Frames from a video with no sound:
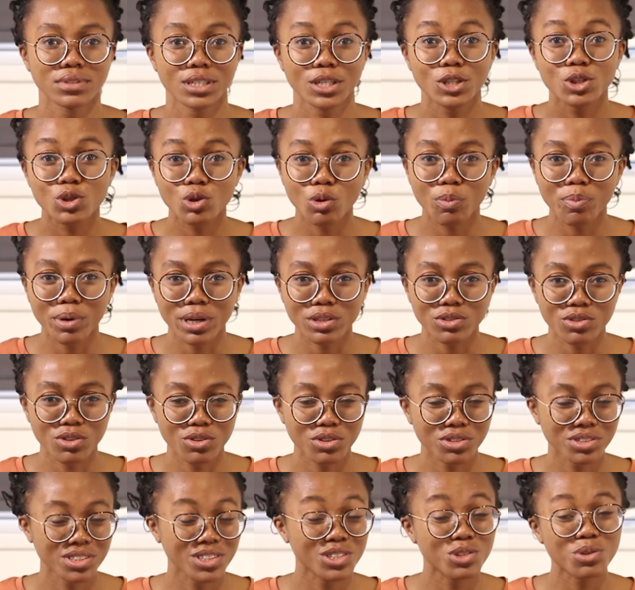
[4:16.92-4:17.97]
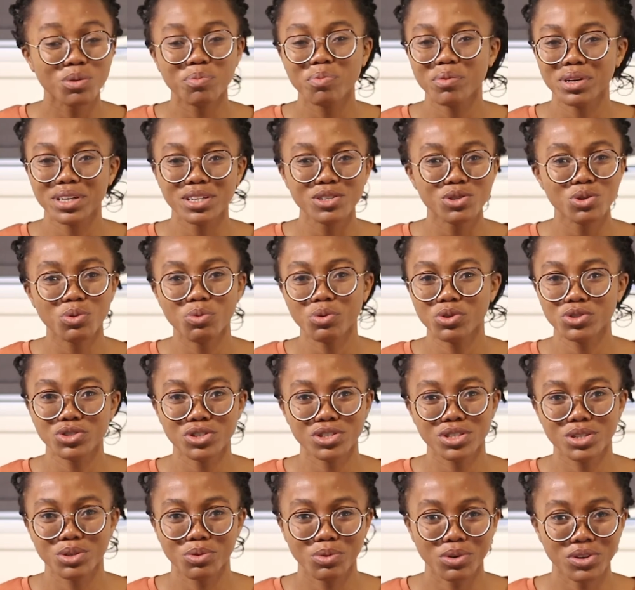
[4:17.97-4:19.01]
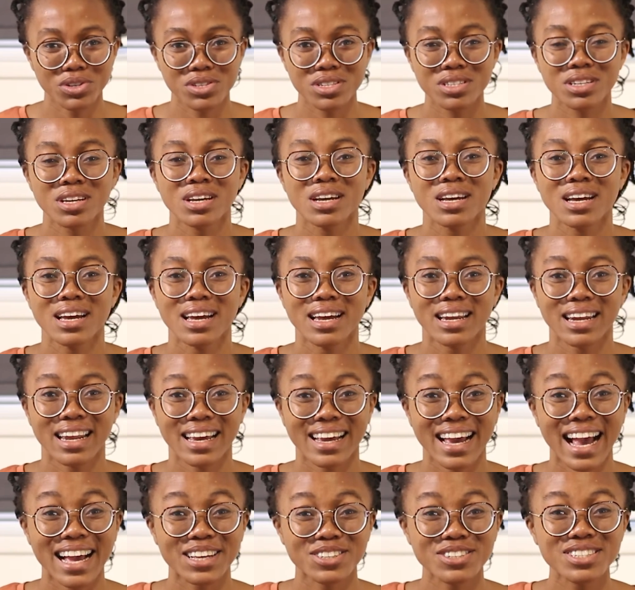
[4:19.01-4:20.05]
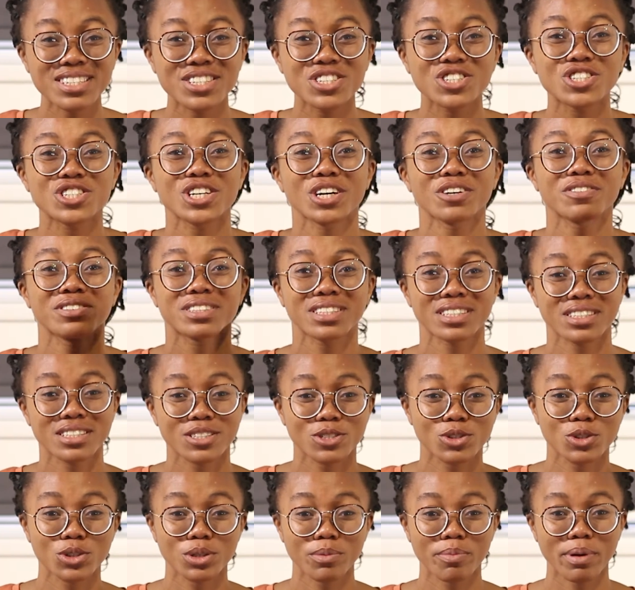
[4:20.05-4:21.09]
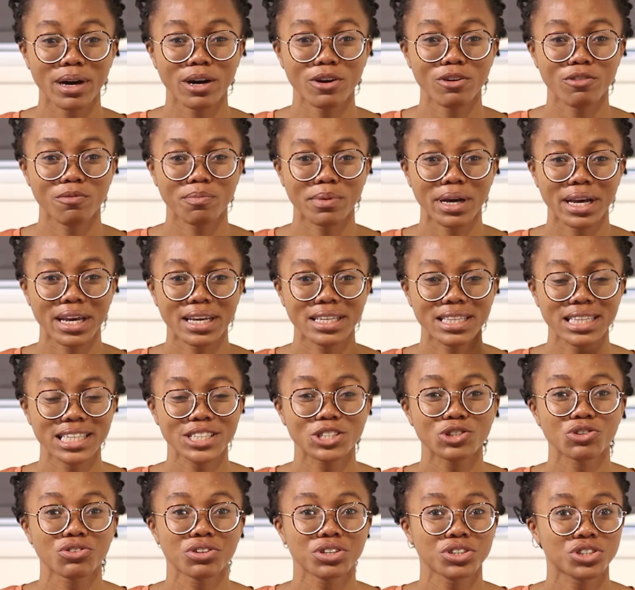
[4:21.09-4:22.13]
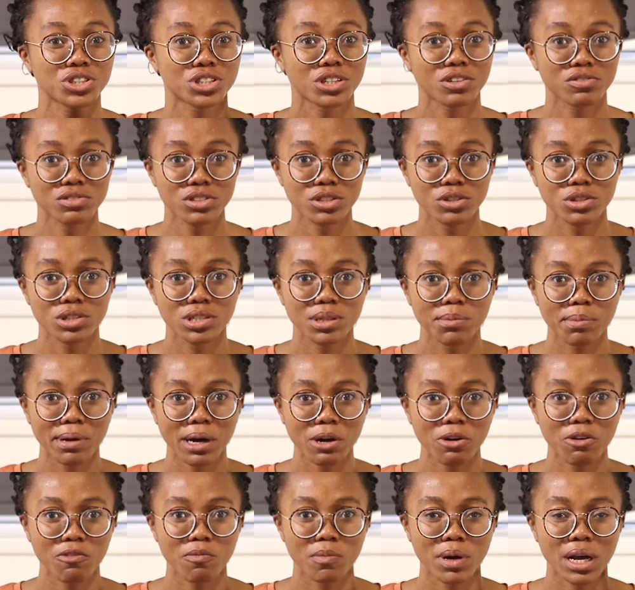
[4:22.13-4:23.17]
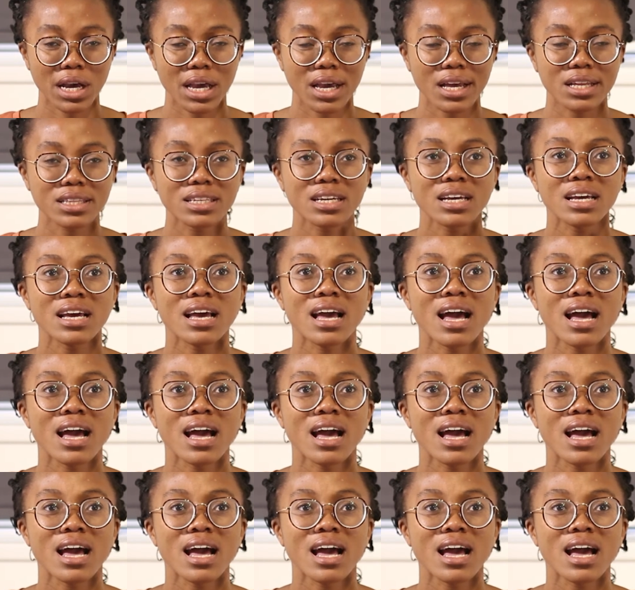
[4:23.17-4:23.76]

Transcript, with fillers: histopathology. Histo, histo was just the worst. Like, I just shelved it to the back of my head. Literally shelved it to the back of my head.